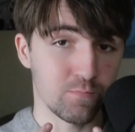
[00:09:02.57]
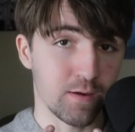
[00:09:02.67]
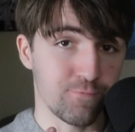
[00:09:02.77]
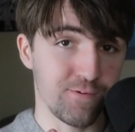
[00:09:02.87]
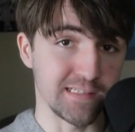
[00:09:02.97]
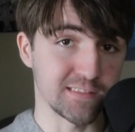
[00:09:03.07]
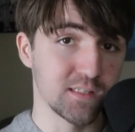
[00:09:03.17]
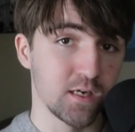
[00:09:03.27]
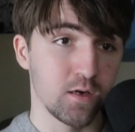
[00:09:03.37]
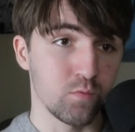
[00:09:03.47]
face
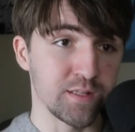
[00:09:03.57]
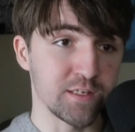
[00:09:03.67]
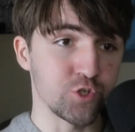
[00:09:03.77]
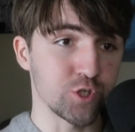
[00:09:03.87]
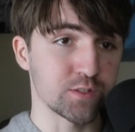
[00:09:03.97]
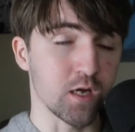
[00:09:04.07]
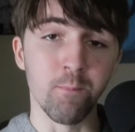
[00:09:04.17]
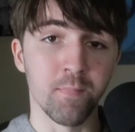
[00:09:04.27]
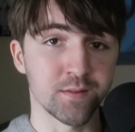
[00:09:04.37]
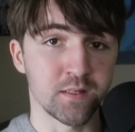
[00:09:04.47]
within just a
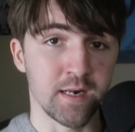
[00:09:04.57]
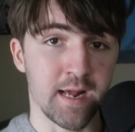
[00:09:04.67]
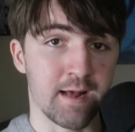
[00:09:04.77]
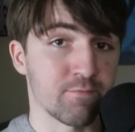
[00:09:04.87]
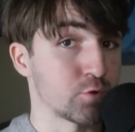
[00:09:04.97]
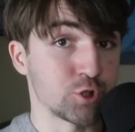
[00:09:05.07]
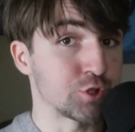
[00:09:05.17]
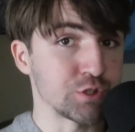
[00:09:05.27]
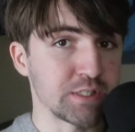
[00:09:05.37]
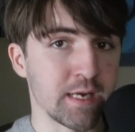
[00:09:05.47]
month and a half, which is
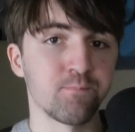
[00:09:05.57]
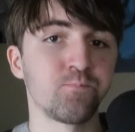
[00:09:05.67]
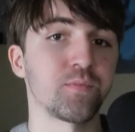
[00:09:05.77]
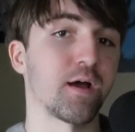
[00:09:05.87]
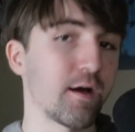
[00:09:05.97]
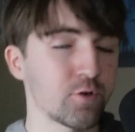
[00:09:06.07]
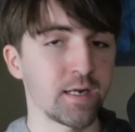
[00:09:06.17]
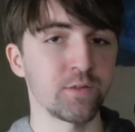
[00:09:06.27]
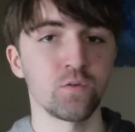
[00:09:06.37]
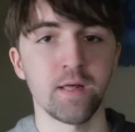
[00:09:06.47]
insane. How did I
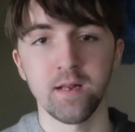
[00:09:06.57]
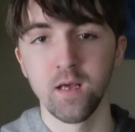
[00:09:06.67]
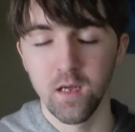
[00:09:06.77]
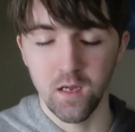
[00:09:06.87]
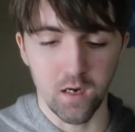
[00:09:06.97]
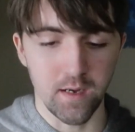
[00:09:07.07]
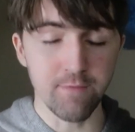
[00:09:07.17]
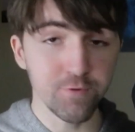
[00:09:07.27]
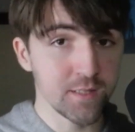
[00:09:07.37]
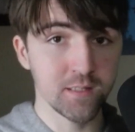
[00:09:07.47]
do that?
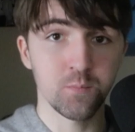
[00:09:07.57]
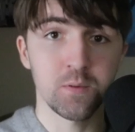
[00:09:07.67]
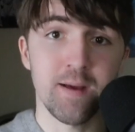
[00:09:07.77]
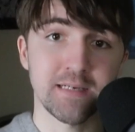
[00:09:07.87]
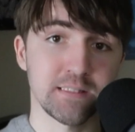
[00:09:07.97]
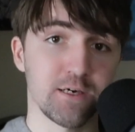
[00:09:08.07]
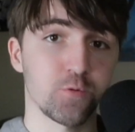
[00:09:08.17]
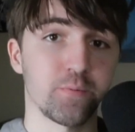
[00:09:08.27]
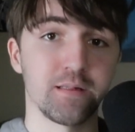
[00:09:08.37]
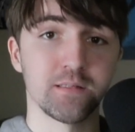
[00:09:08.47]
Everything in the Min-Maxing Health
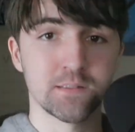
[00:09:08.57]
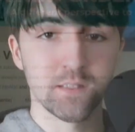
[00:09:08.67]
playlist.